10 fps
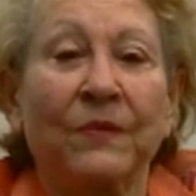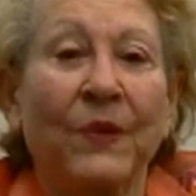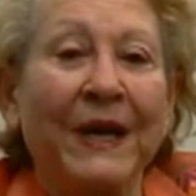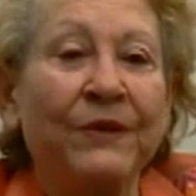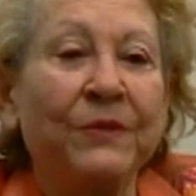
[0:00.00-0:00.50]

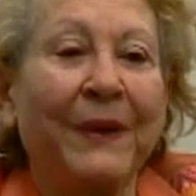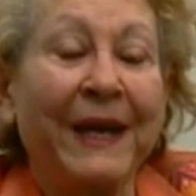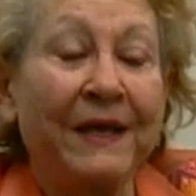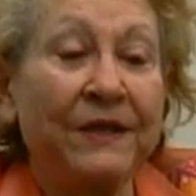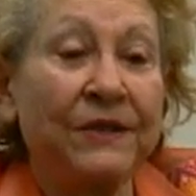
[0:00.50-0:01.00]
wound
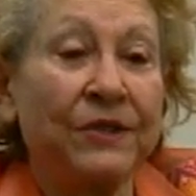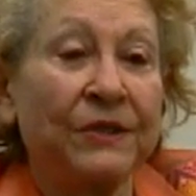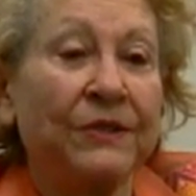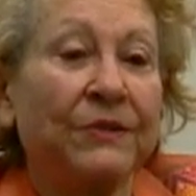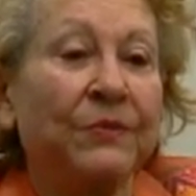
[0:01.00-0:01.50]

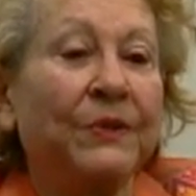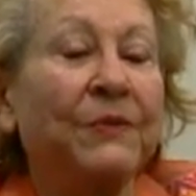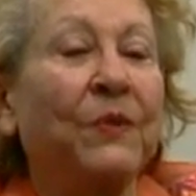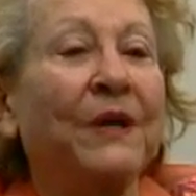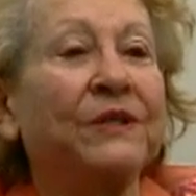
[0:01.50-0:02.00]
bandages, we
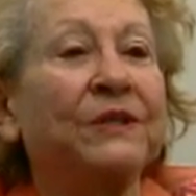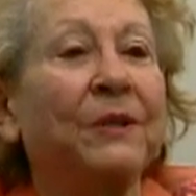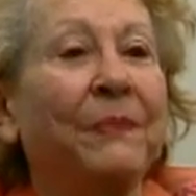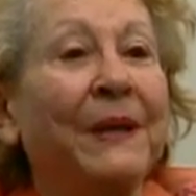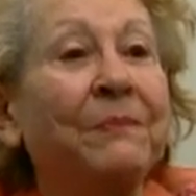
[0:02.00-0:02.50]
watched
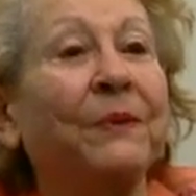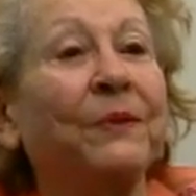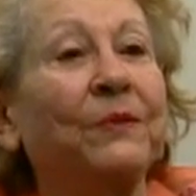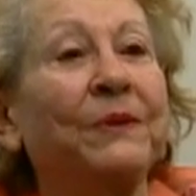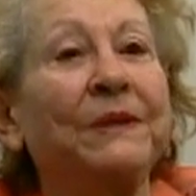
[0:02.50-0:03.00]
the
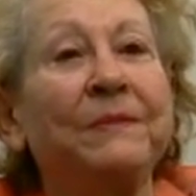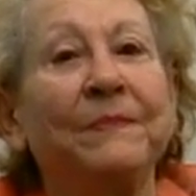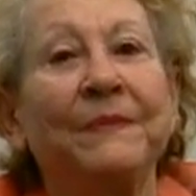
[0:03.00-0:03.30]
paper, we